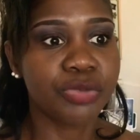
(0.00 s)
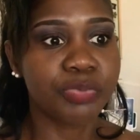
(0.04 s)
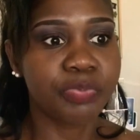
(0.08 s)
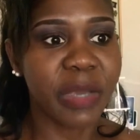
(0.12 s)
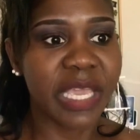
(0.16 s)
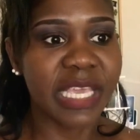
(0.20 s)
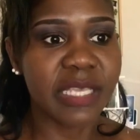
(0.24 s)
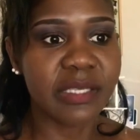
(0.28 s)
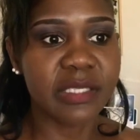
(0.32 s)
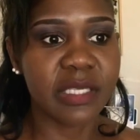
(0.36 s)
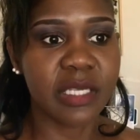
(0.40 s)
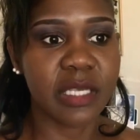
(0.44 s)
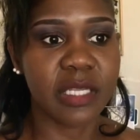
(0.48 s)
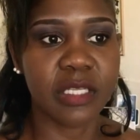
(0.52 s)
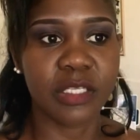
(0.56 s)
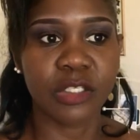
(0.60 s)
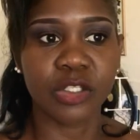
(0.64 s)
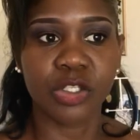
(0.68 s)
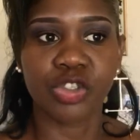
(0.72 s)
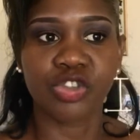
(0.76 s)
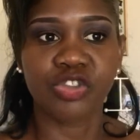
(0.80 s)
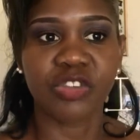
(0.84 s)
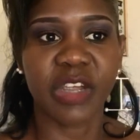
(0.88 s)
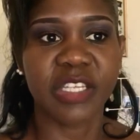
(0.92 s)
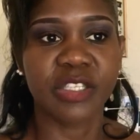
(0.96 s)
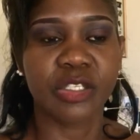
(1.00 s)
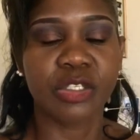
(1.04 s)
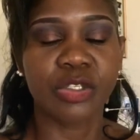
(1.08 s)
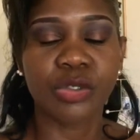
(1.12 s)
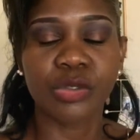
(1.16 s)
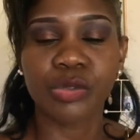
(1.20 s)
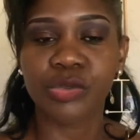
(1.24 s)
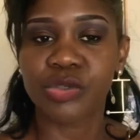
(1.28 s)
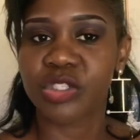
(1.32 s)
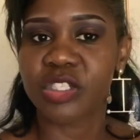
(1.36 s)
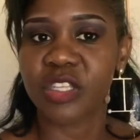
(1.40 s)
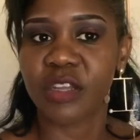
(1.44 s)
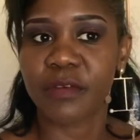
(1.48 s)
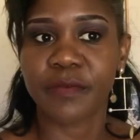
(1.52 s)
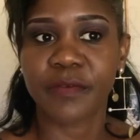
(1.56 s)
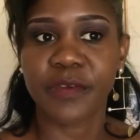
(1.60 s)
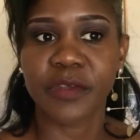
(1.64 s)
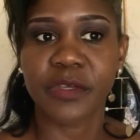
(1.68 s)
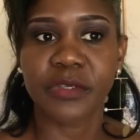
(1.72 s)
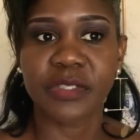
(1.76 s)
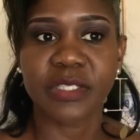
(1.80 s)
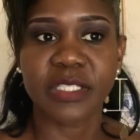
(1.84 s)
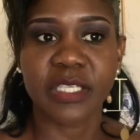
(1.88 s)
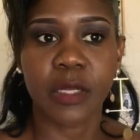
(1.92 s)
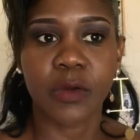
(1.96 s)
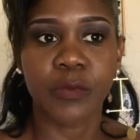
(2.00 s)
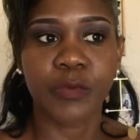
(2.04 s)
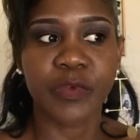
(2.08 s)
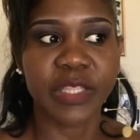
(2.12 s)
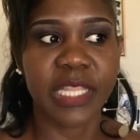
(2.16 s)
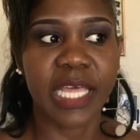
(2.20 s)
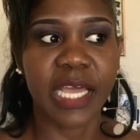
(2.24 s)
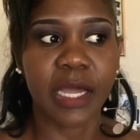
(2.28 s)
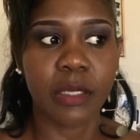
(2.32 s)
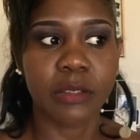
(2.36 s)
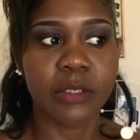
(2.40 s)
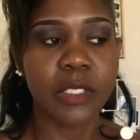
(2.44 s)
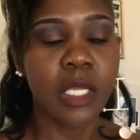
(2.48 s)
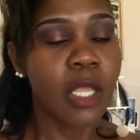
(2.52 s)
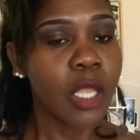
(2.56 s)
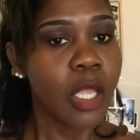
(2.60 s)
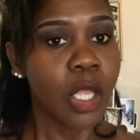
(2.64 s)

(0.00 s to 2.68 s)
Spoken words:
basically just try to do stuff for yourself without